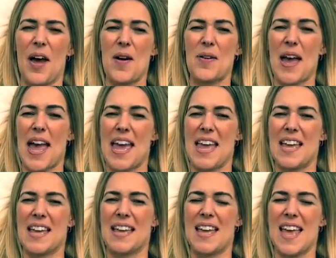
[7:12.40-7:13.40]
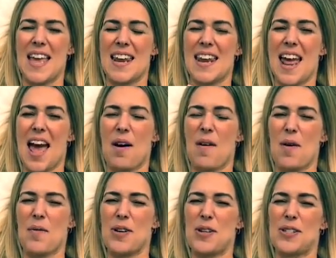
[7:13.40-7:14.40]
Okay, now I
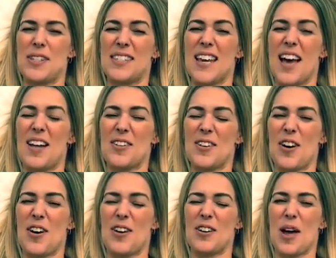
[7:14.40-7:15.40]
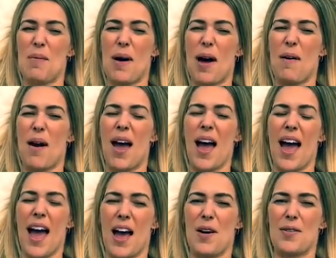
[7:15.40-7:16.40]
want you to tell God about
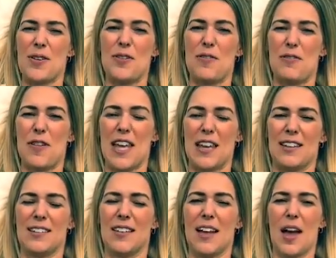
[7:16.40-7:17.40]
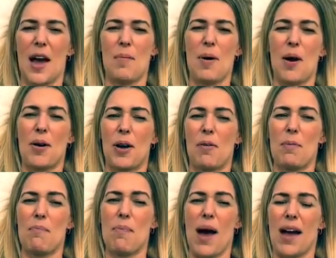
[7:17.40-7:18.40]
how you feel about
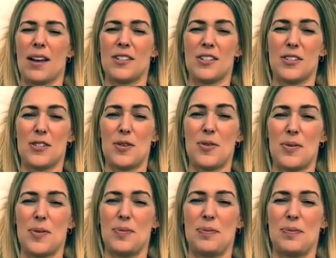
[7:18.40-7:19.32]
going back to school.